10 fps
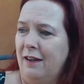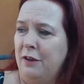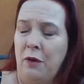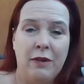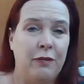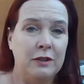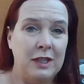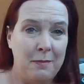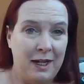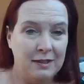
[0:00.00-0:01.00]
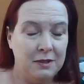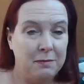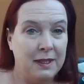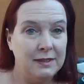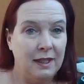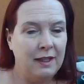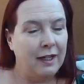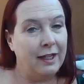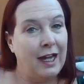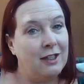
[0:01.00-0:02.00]
you know, the first time I answered because I
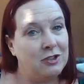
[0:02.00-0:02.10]
thought it